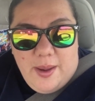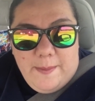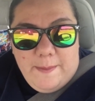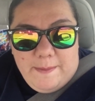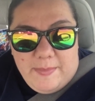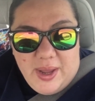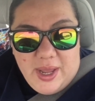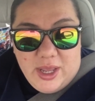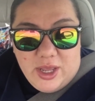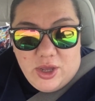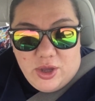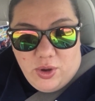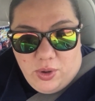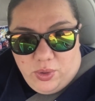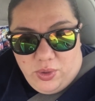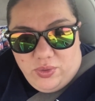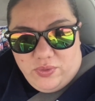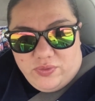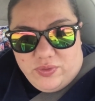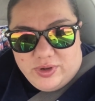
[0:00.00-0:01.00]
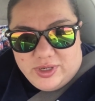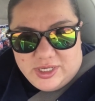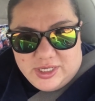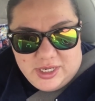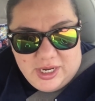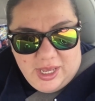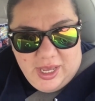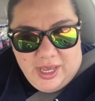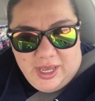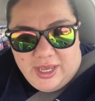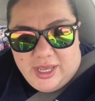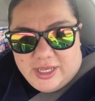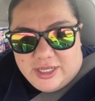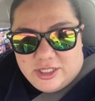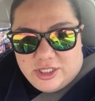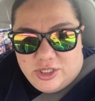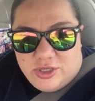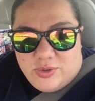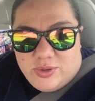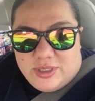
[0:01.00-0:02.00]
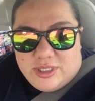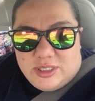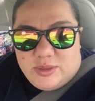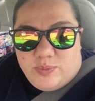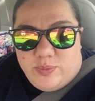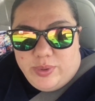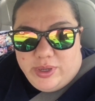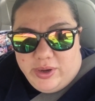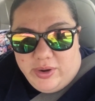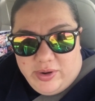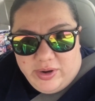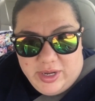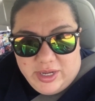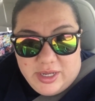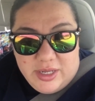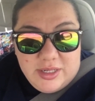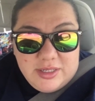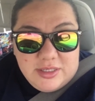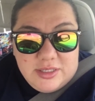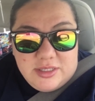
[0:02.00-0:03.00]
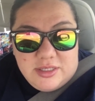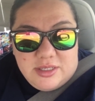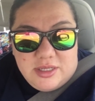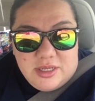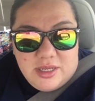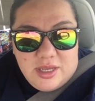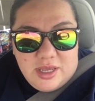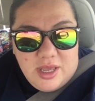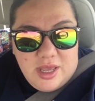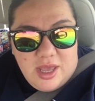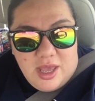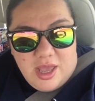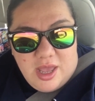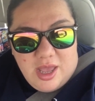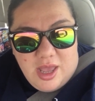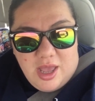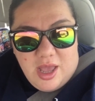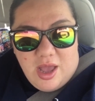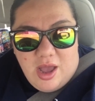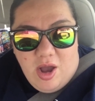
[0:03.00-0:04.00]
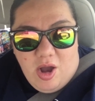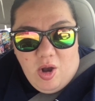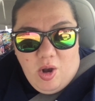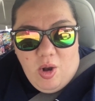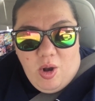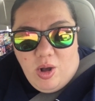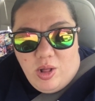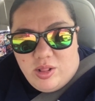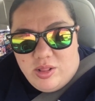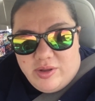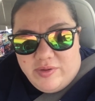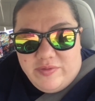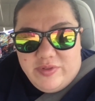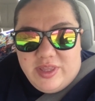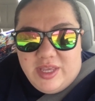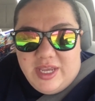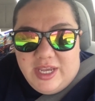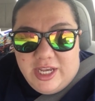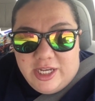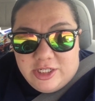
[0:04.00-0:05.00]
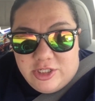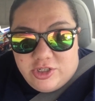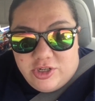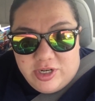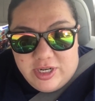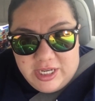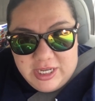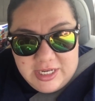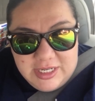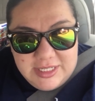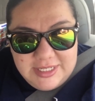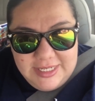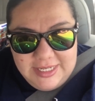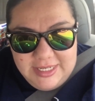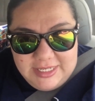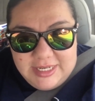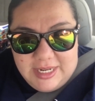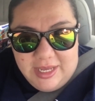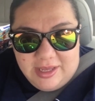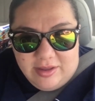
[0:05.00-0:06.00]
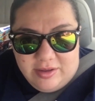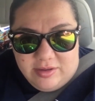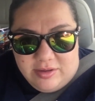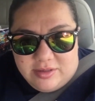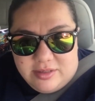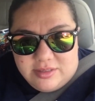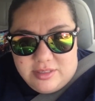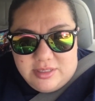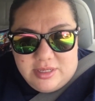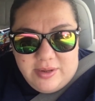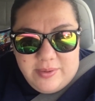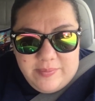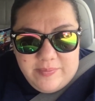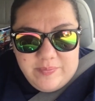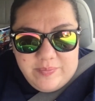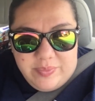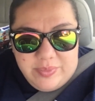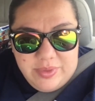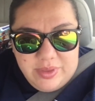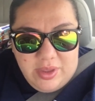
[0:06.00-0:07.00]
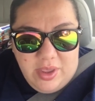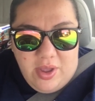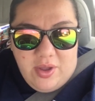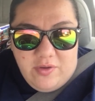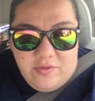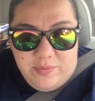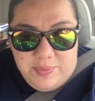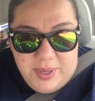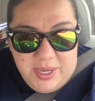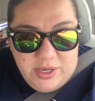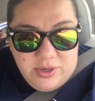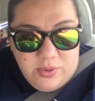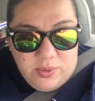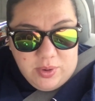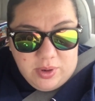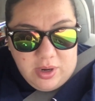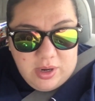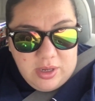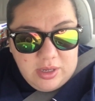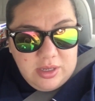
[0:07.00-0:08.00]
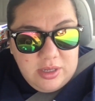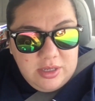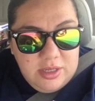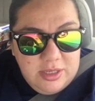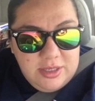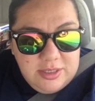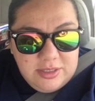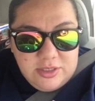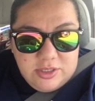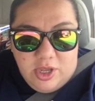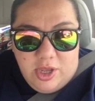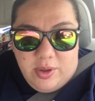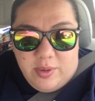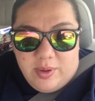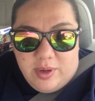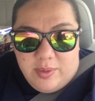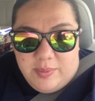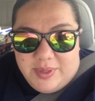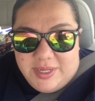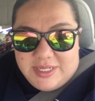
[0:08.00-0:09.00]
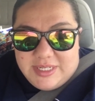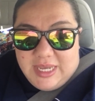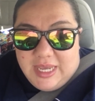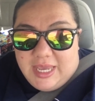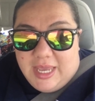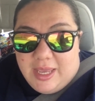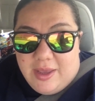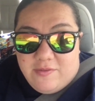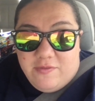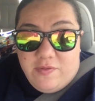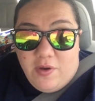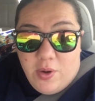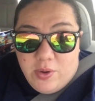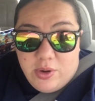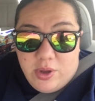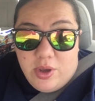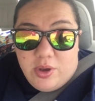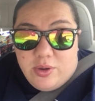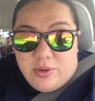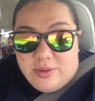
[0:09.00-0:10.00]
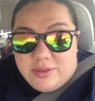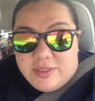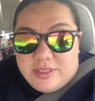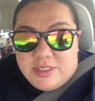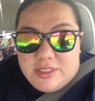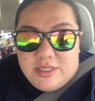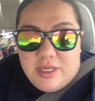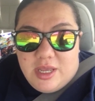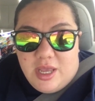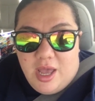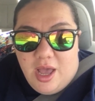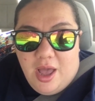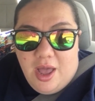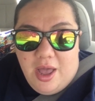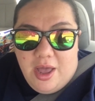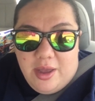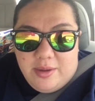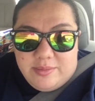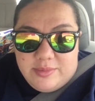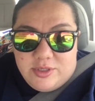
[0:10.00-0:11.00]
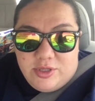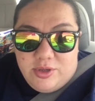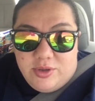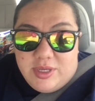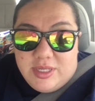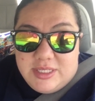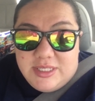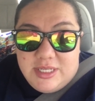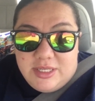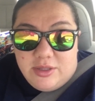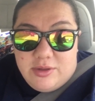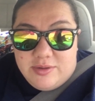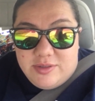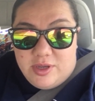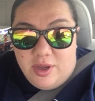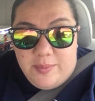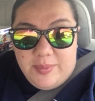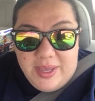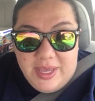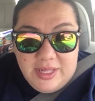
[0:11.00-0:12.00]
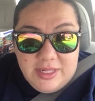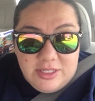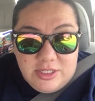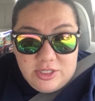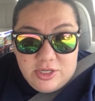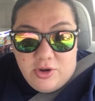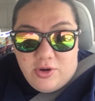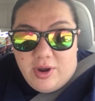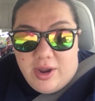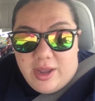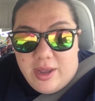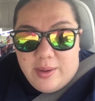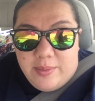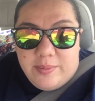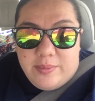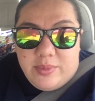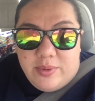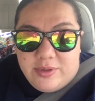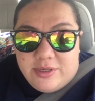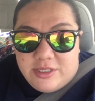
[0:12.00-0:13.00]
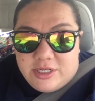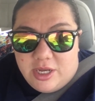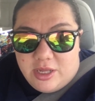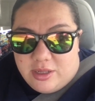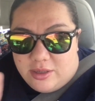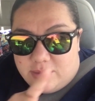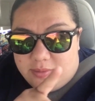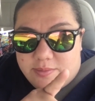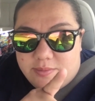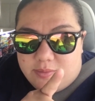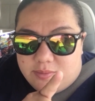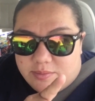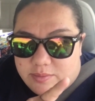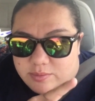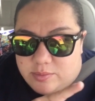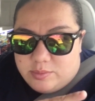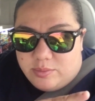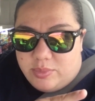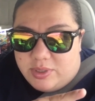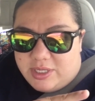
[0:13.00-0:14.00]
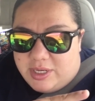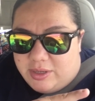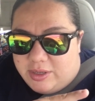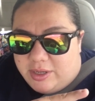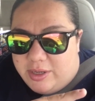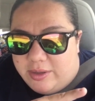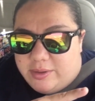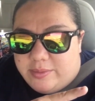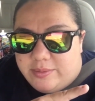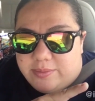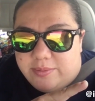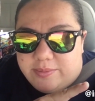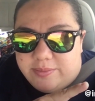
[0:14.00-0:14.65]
my goal for today is to experience all of the intricate details of Pandora. So I'm going to be taking photos, so you can see those on my Instagram, which I'll put down here.